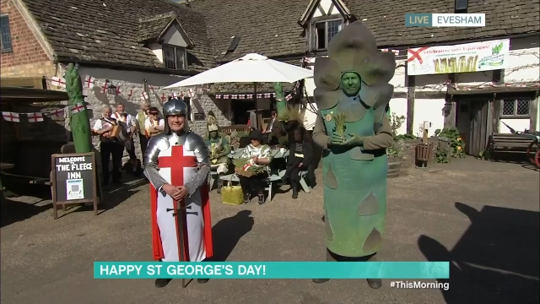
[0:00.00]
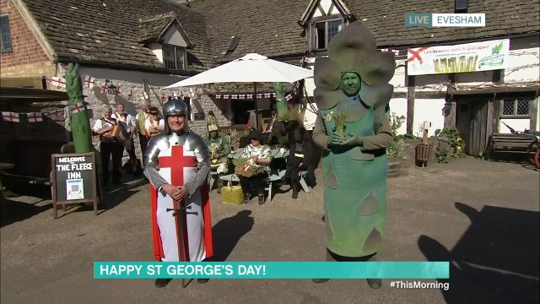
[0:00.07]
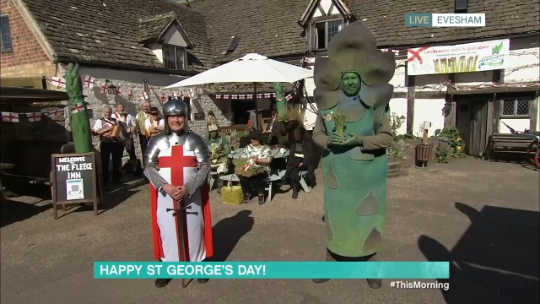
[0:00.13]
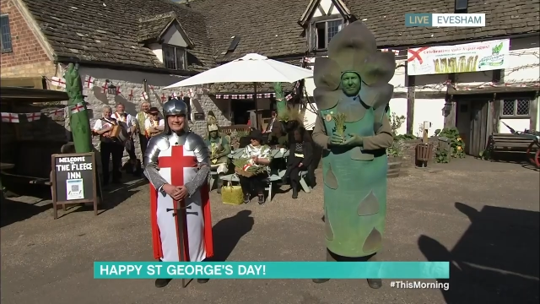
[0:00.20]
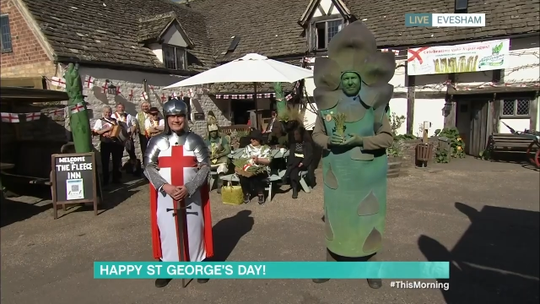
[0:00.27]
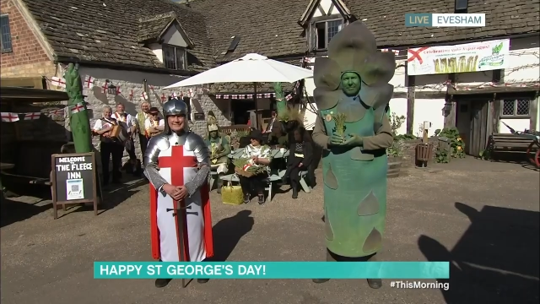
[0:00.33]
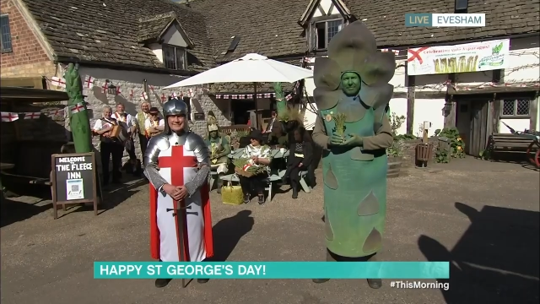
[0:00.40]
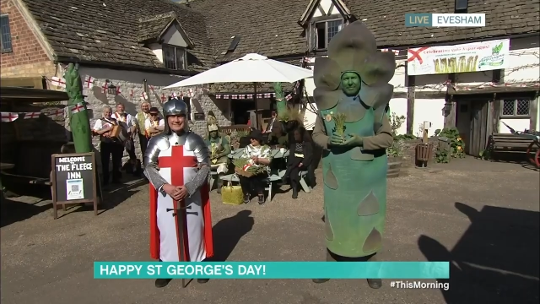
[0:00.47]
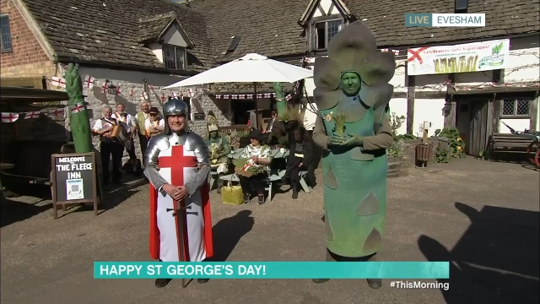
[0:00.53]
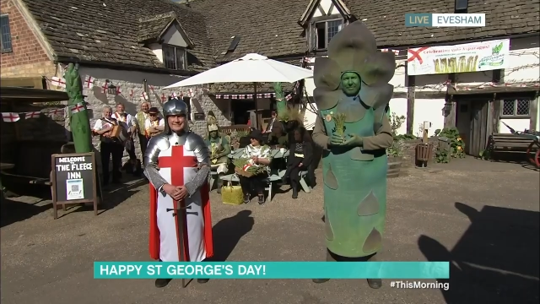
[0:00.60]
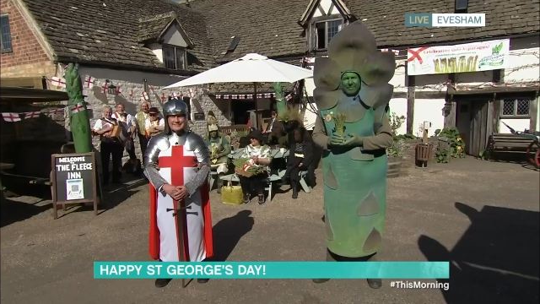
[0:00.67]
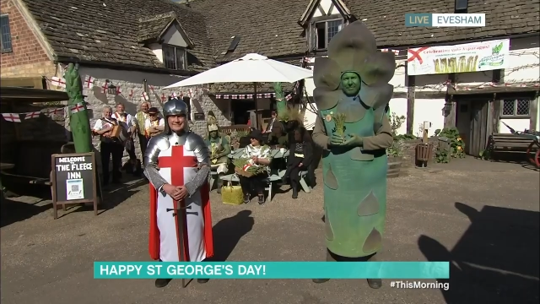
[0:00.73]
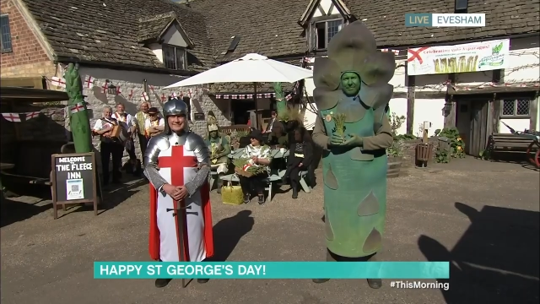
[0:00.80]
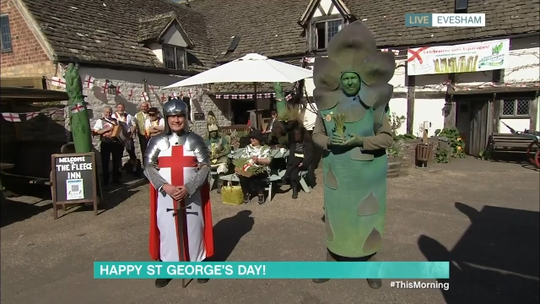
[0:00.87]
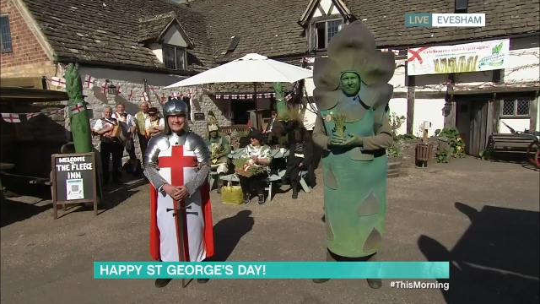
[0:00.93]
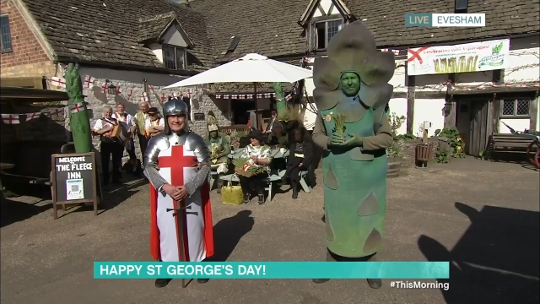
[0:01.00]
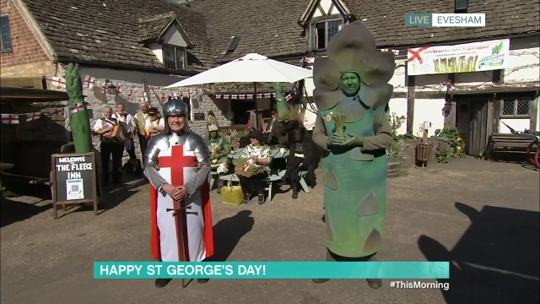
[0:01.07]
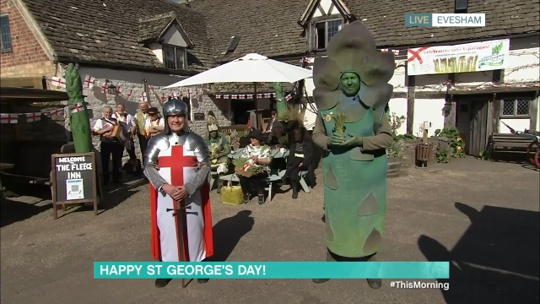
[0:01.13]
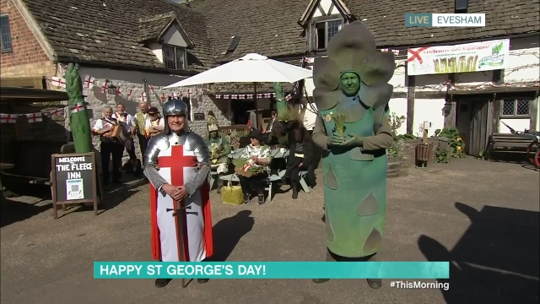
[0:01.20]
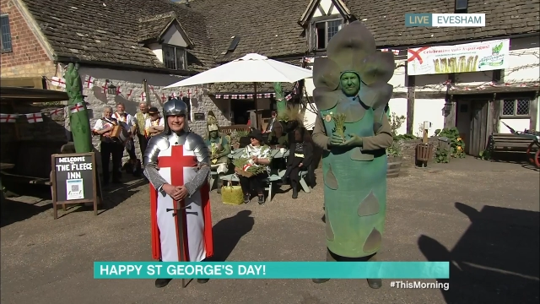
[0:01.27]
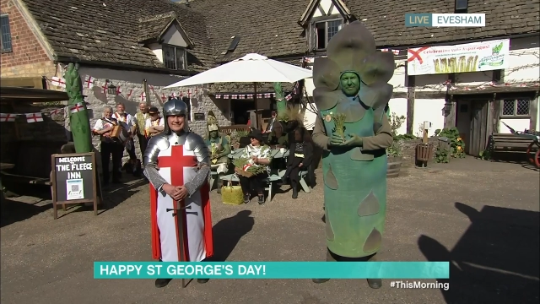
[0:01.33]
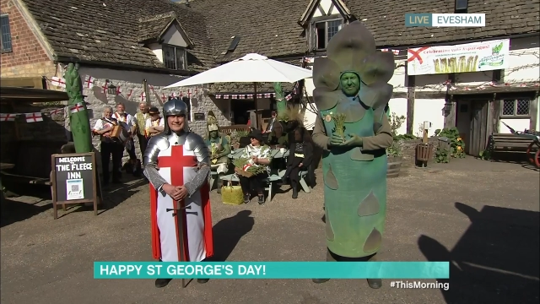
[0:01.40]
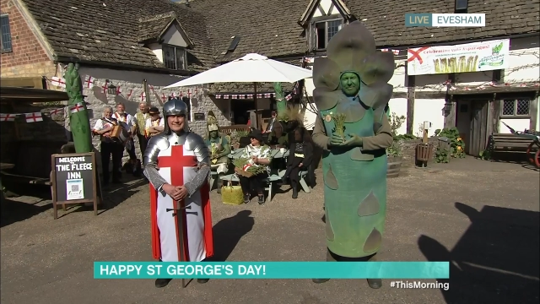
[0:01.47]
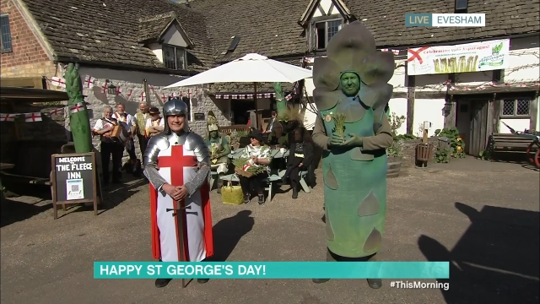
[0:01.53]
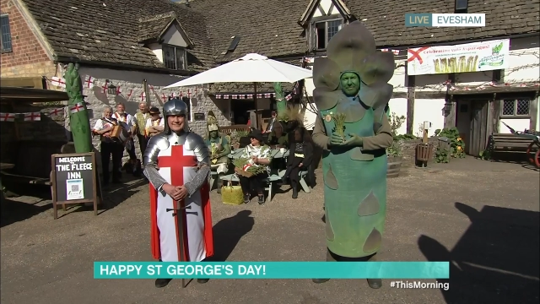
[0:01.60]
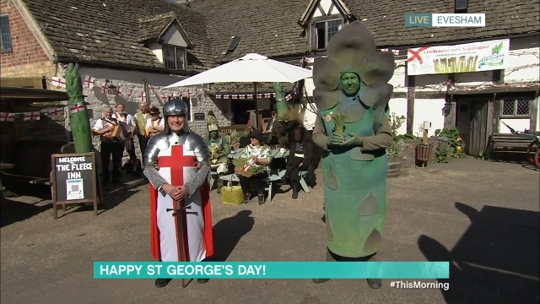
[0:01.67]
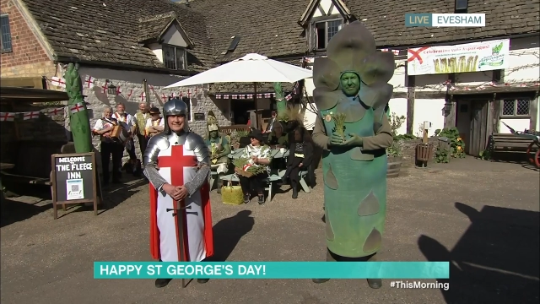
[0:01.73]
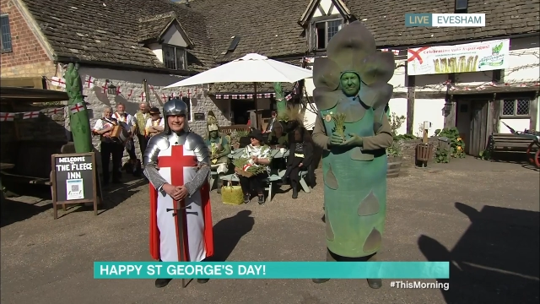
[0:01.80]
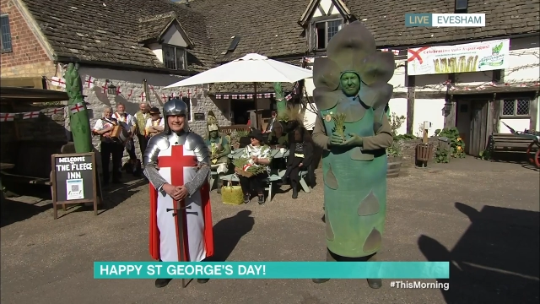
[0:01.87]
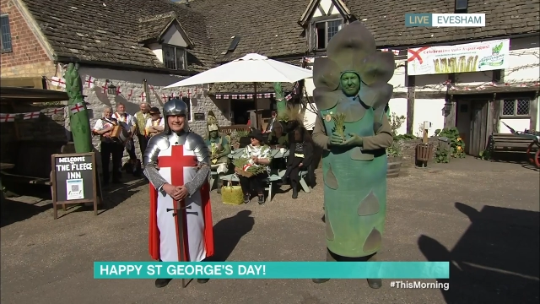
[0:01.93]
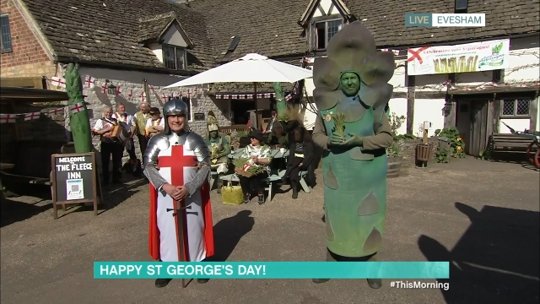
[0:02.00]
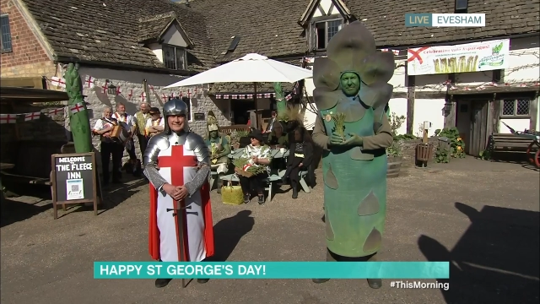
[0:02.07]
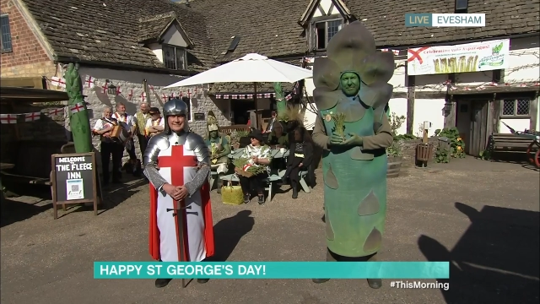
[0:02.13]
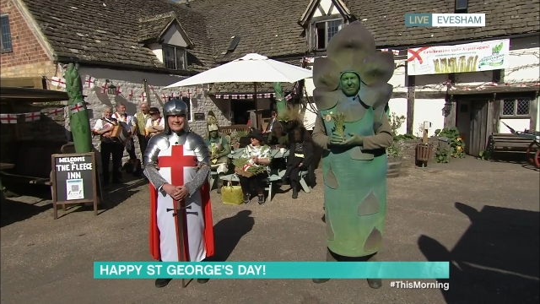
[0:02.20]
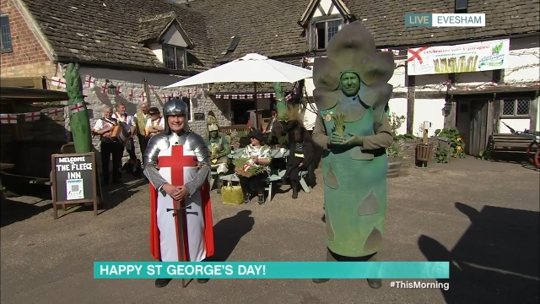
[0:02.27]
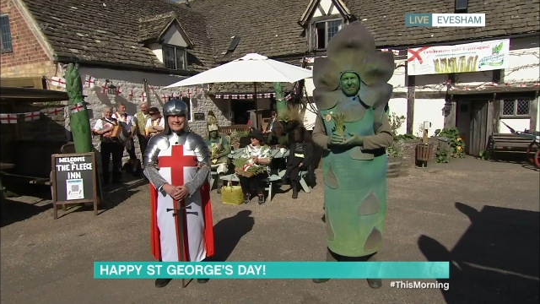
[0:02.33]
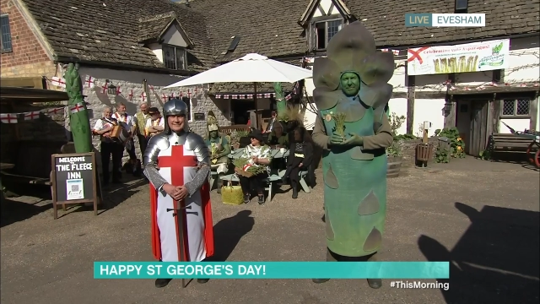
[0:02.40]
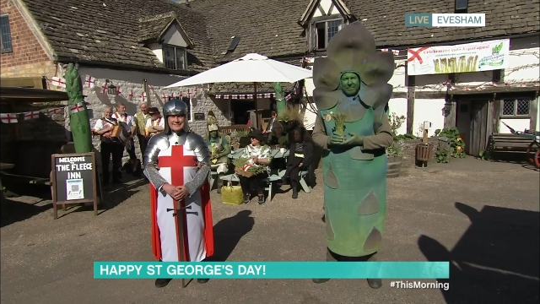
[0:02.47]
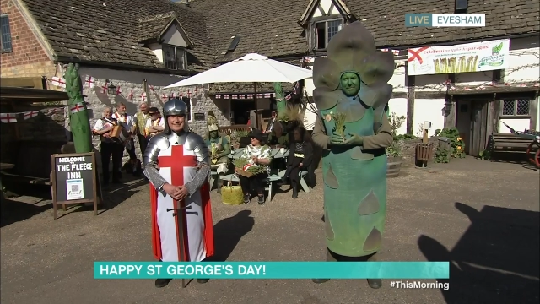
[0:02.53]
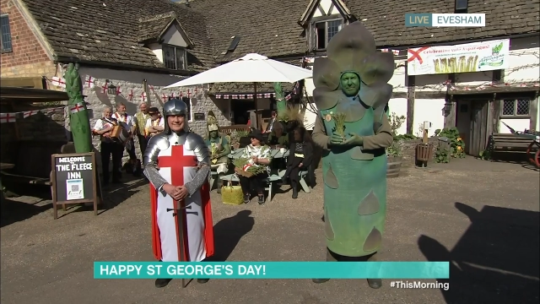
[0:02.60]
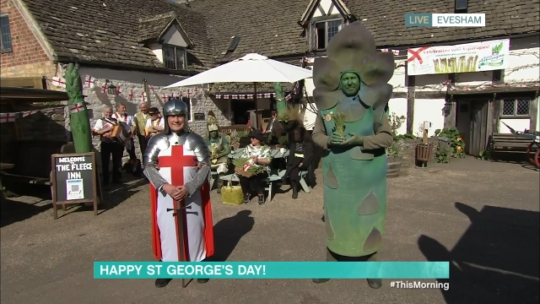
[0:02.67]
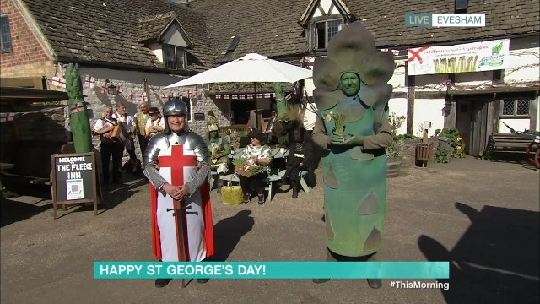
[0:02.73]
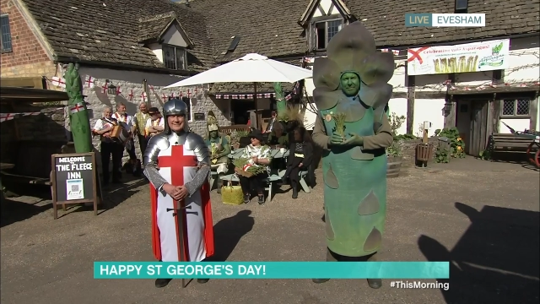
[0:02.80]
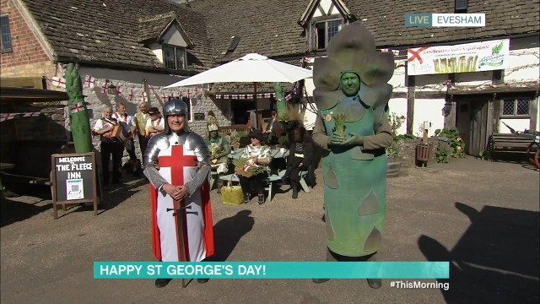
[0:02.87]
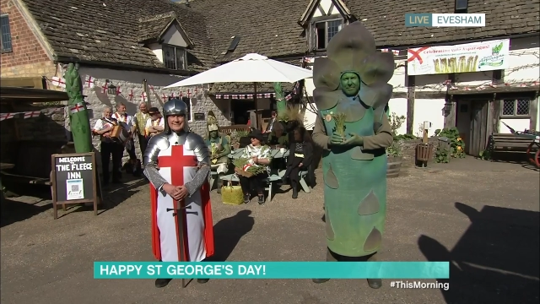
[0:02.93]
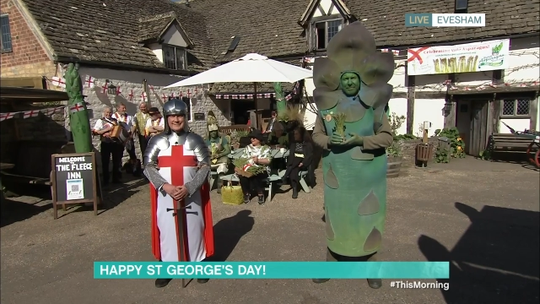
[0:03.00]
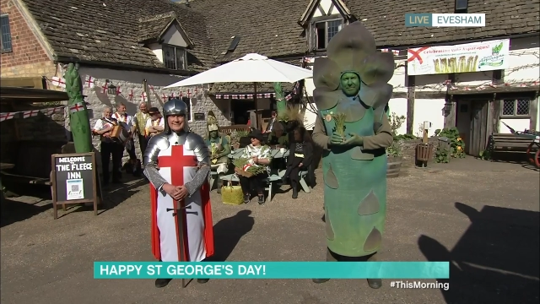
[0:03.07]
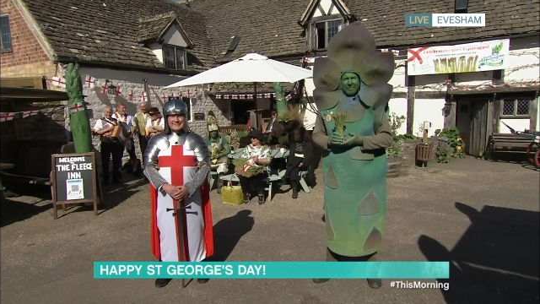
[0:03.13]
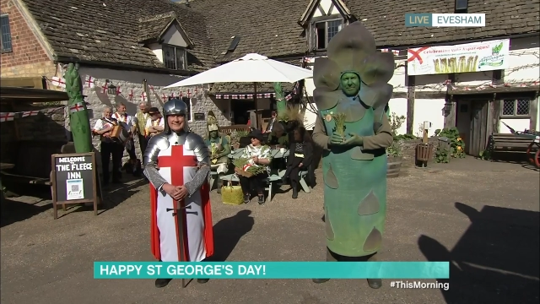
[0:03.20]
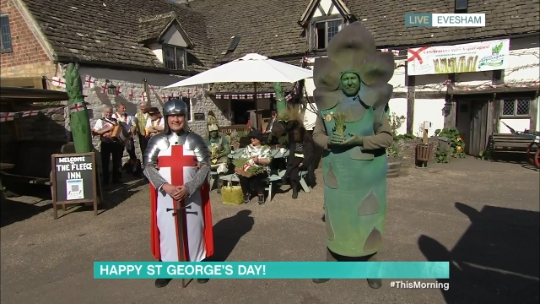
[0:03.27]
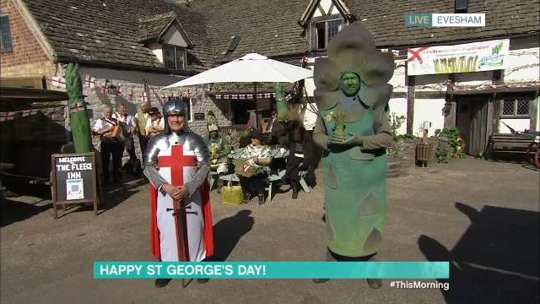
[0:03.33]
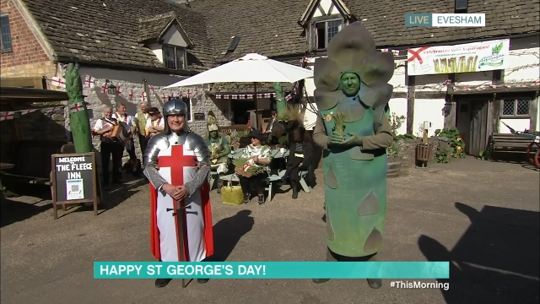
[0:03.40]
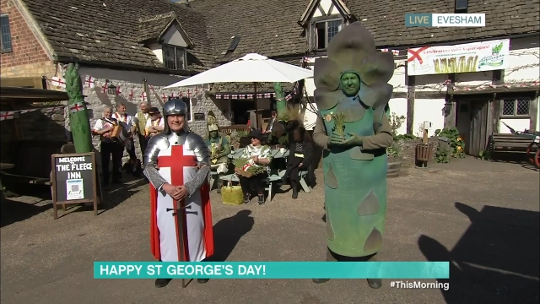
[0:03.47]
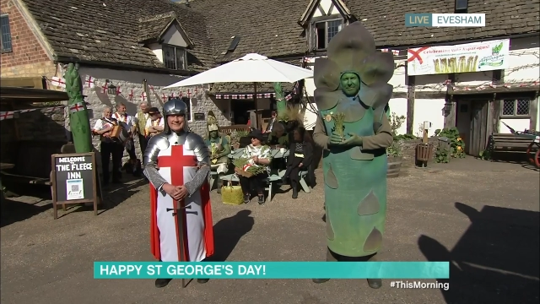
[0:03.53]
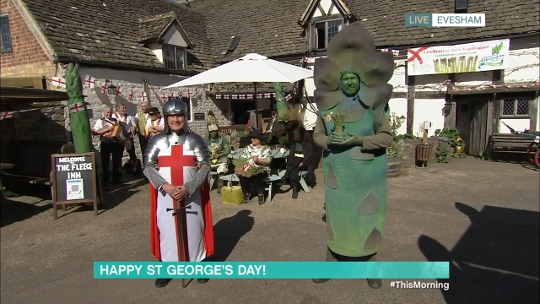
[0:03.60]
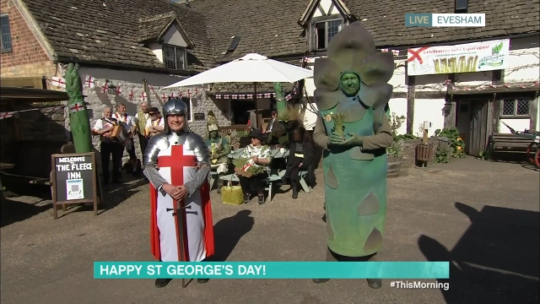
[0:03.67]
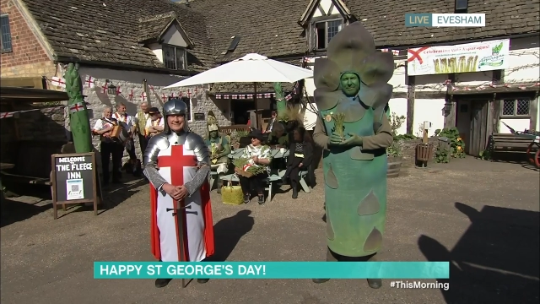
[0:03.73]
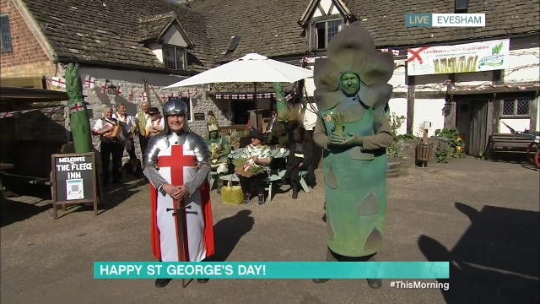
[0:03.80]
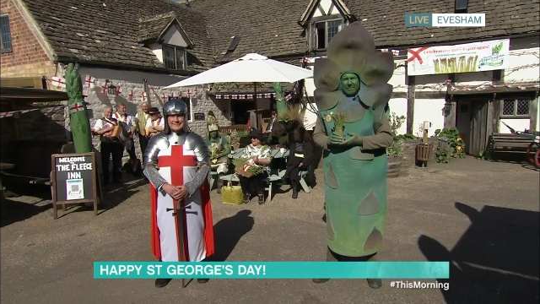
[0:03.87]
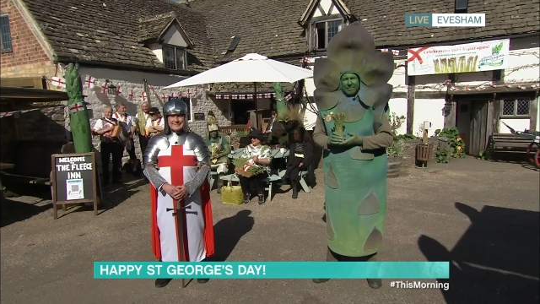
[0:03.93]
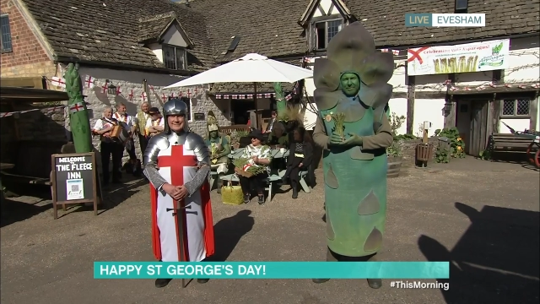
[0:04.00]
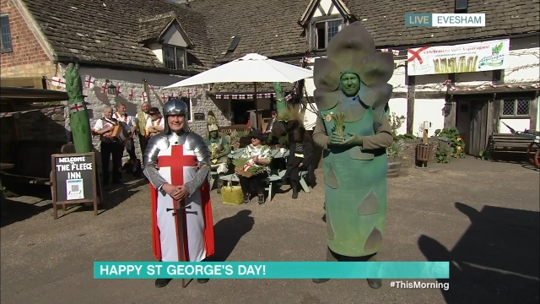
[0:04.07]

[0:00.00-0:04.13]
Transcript: [unreadable: no face in view]